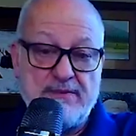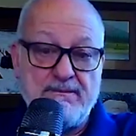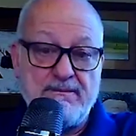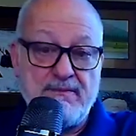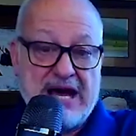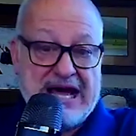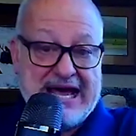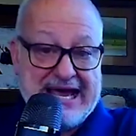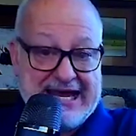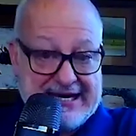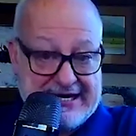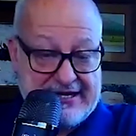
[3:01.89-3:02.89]

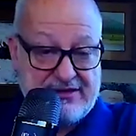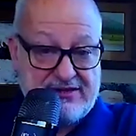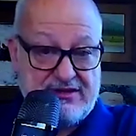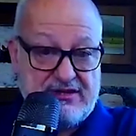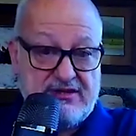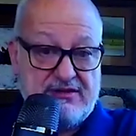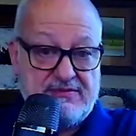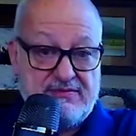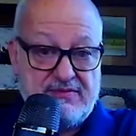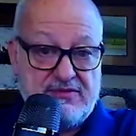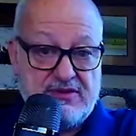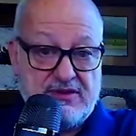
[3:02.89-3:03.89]
mine
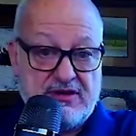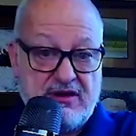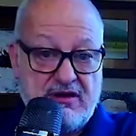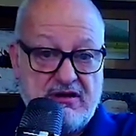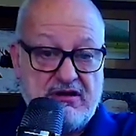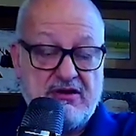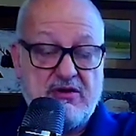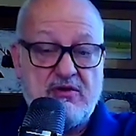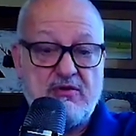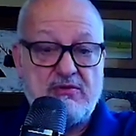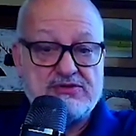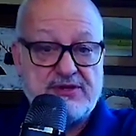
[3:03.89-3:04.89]
the
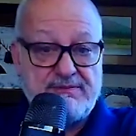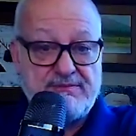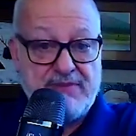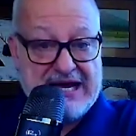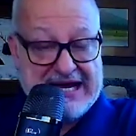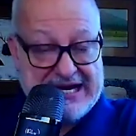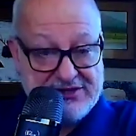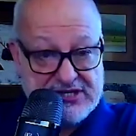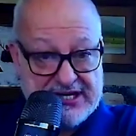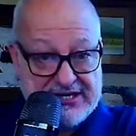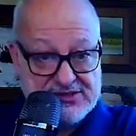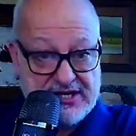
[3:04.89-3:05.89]
Congo, to mine
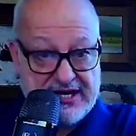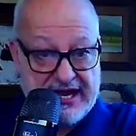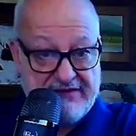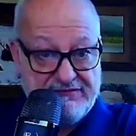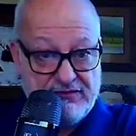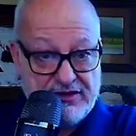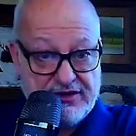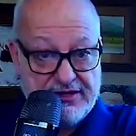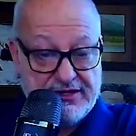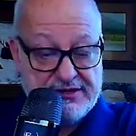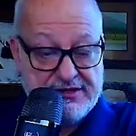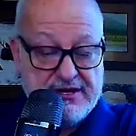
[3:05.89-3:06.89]
things in
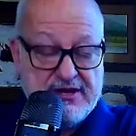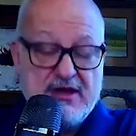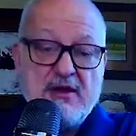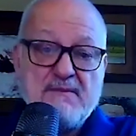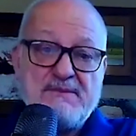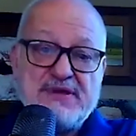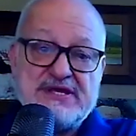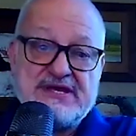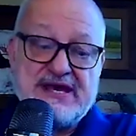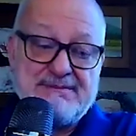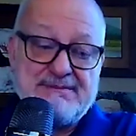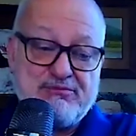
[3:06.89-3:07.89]
Africa, but
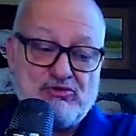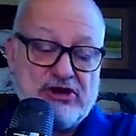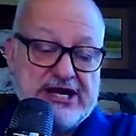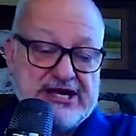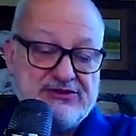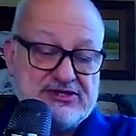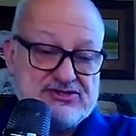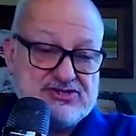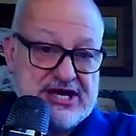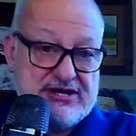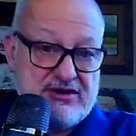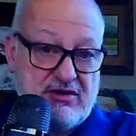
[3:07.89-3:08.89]
yet bring the
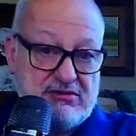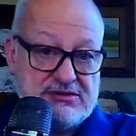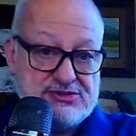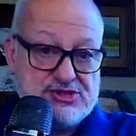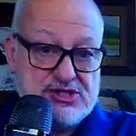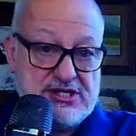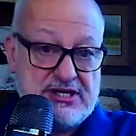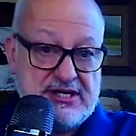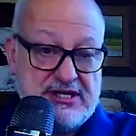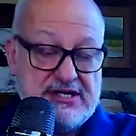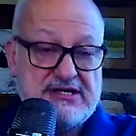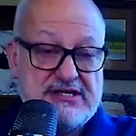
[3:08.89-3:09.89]
technology
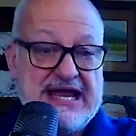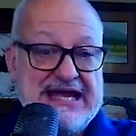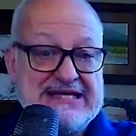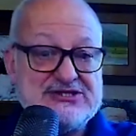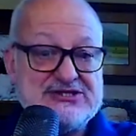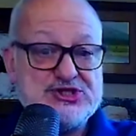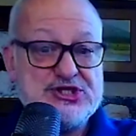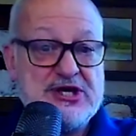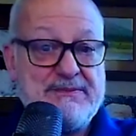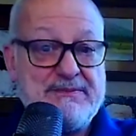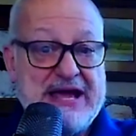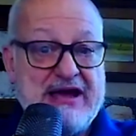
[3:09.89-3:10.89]
in and ship
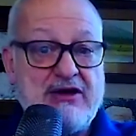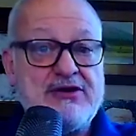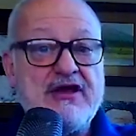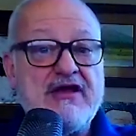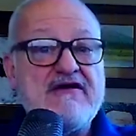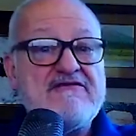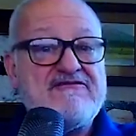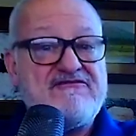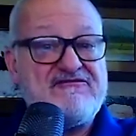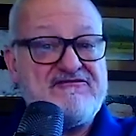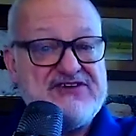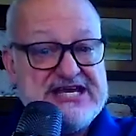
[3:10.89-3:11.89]
out
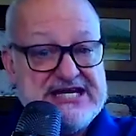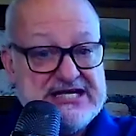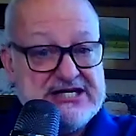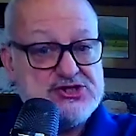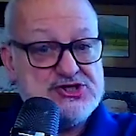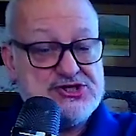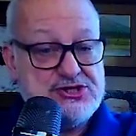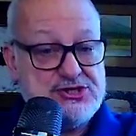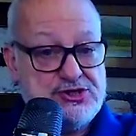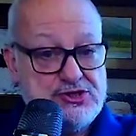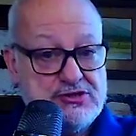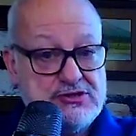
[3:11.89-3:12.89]
finished
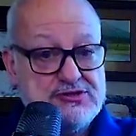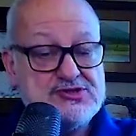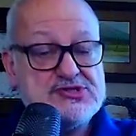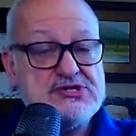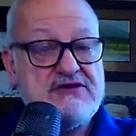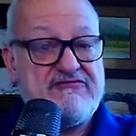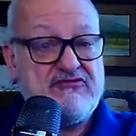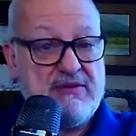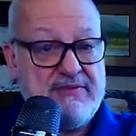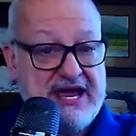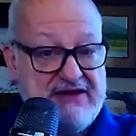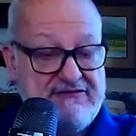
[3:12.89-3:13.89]
goods from
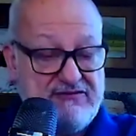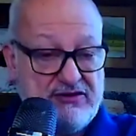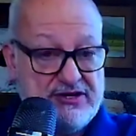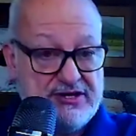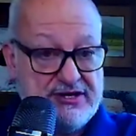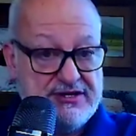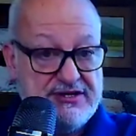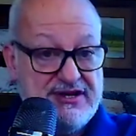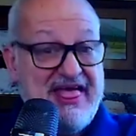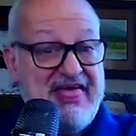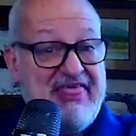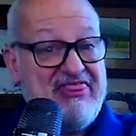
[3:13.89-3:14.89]
Africa.
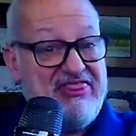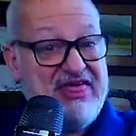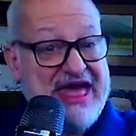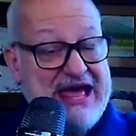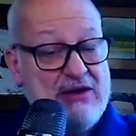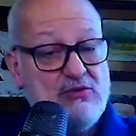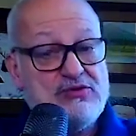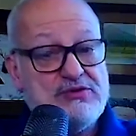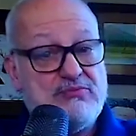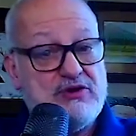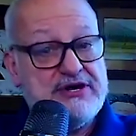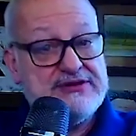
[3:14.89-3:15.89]
That would
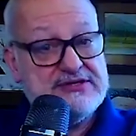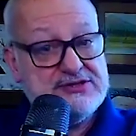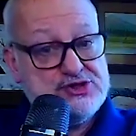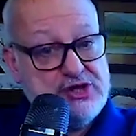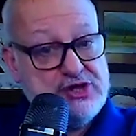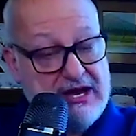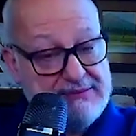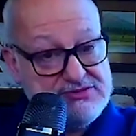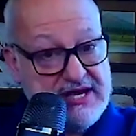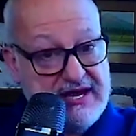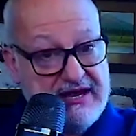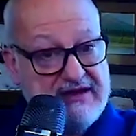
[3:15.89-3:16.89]
bring the jobs
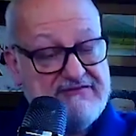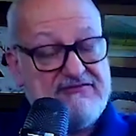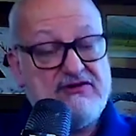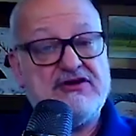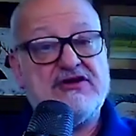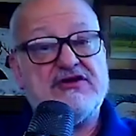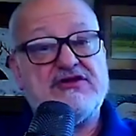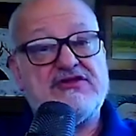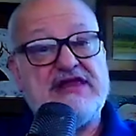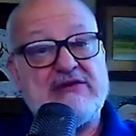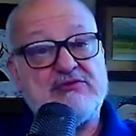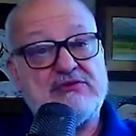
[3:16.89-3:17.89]
to Africa.
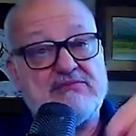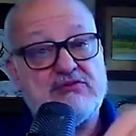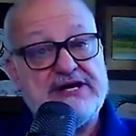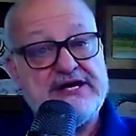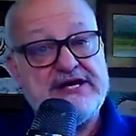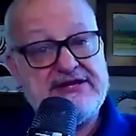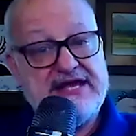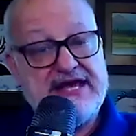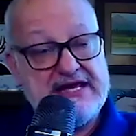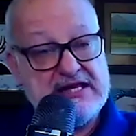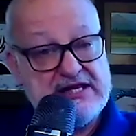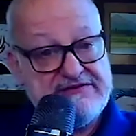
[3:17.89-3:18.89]
That would bring the
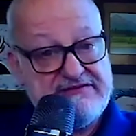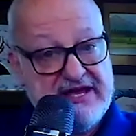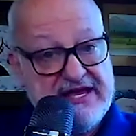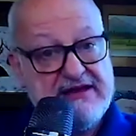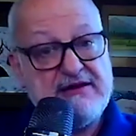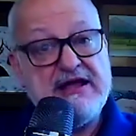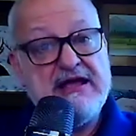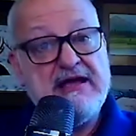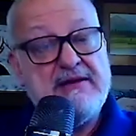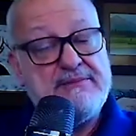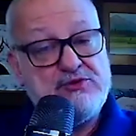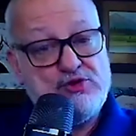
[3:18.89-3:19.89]
elevate
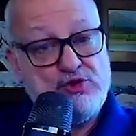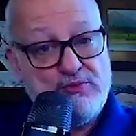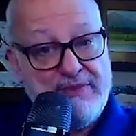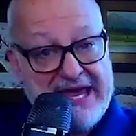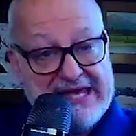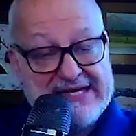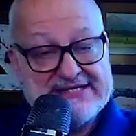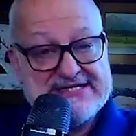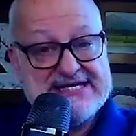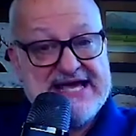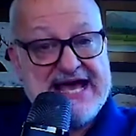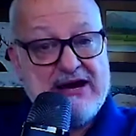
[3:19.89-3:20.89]

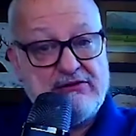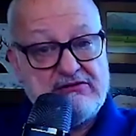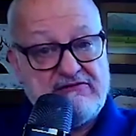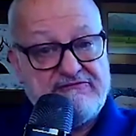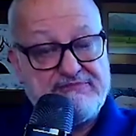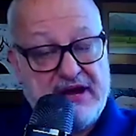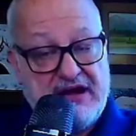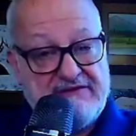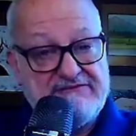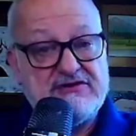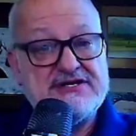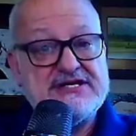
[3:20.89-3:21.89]
humanity out of
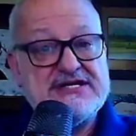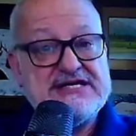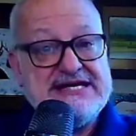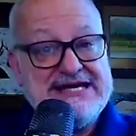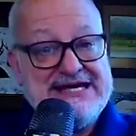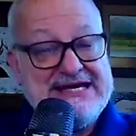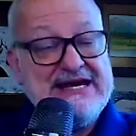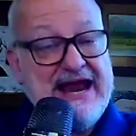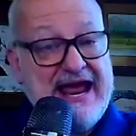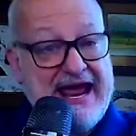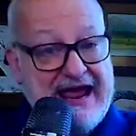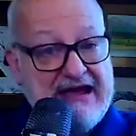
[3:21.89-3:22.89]
poverty in
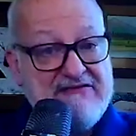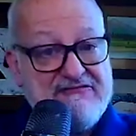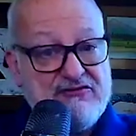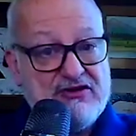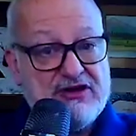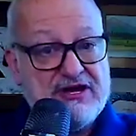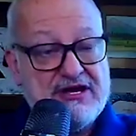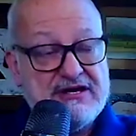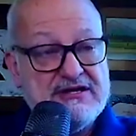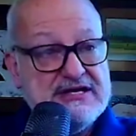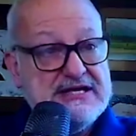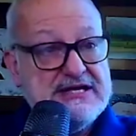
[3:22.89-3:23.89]
Africa
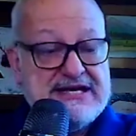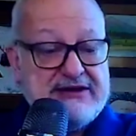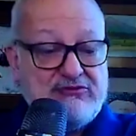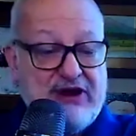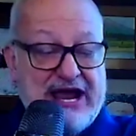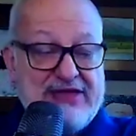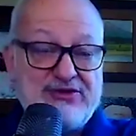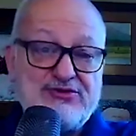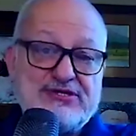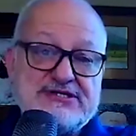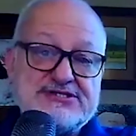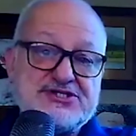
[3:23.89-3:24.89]
rather
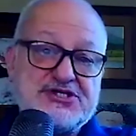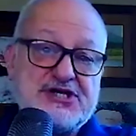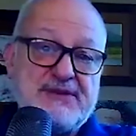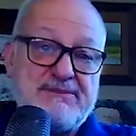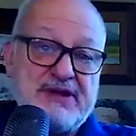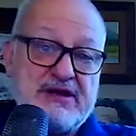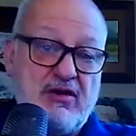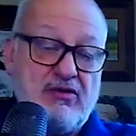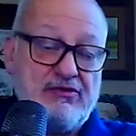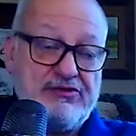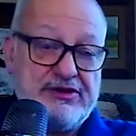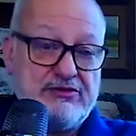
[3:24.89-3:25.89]
than shipping all
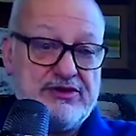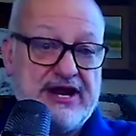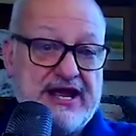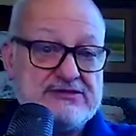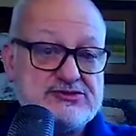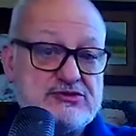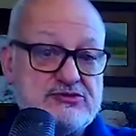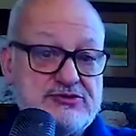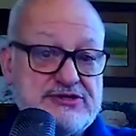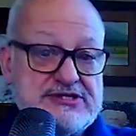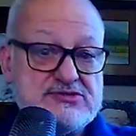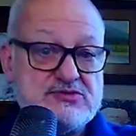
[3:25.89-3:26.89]
their natural
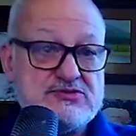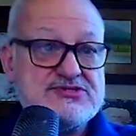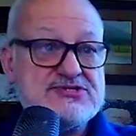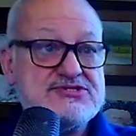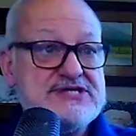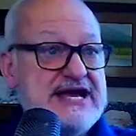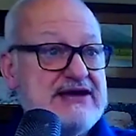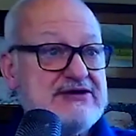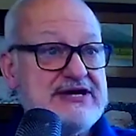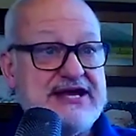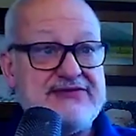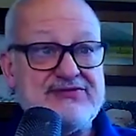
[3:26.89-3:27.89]
resources out.
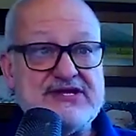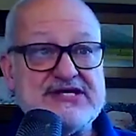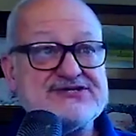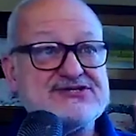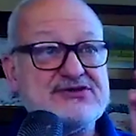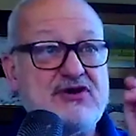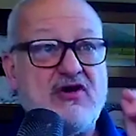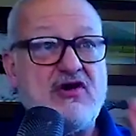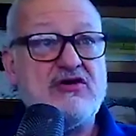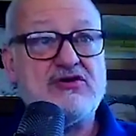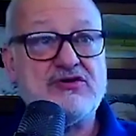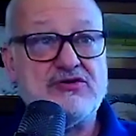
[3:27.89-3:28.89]
And this
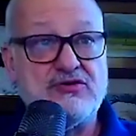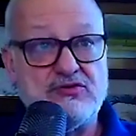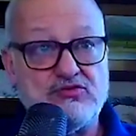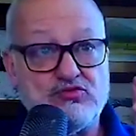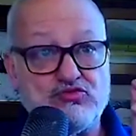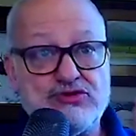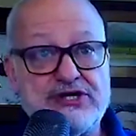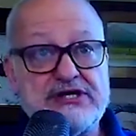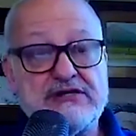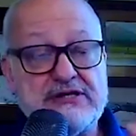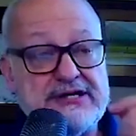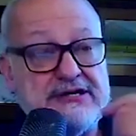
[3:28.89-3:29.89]
article
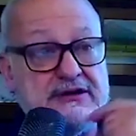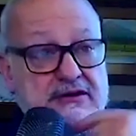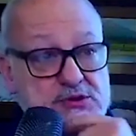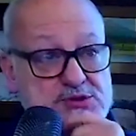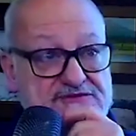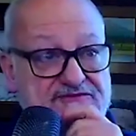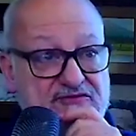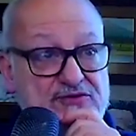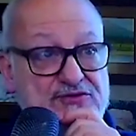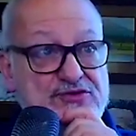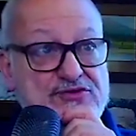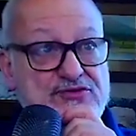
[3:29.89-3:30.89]
really goes
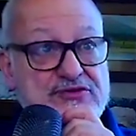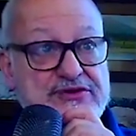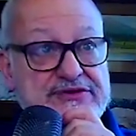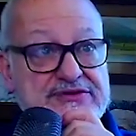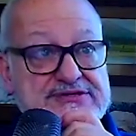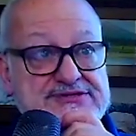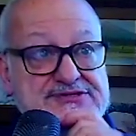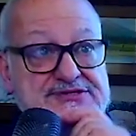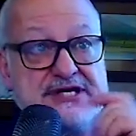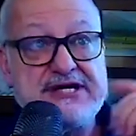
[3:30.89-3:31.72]
further on this.